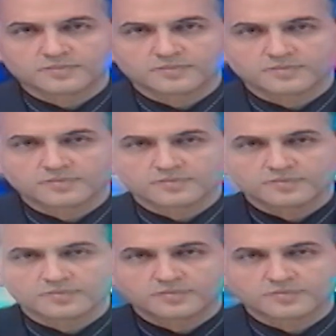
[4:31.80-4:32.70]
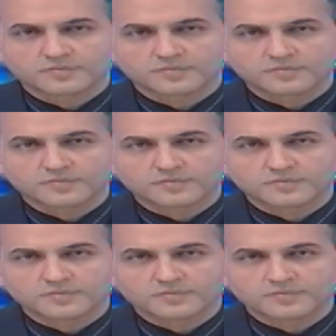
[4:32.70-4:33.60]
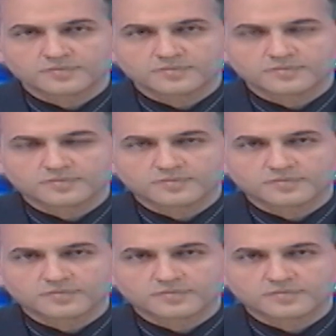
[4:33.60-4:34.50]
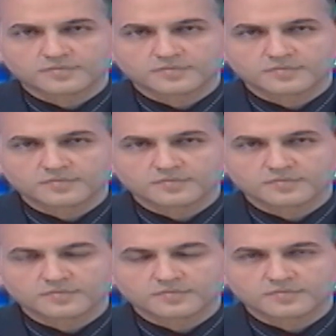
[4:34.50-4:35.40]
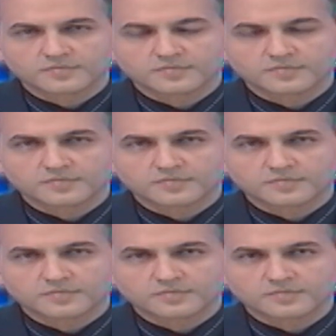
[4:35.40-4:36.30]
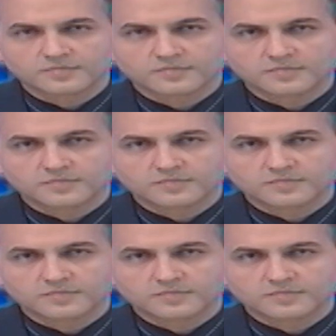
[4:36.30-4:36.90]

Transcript: No words are spoken by the person on screen.